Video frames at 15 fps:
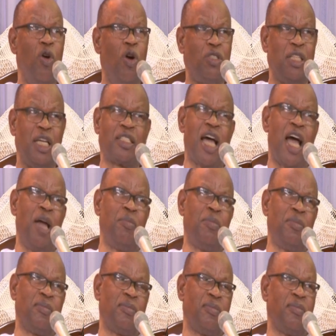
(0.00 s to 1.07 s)
knows the
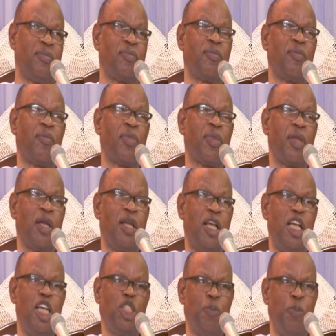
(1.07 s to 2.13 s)
time.
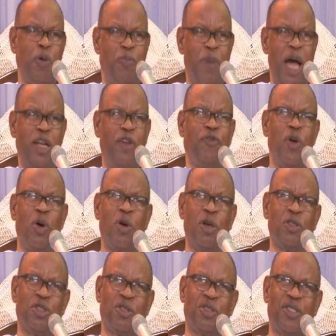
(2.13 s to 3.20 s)
He's preparing for
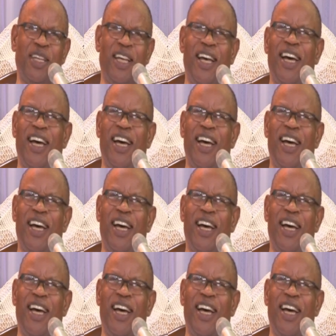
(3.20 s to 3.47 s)
us.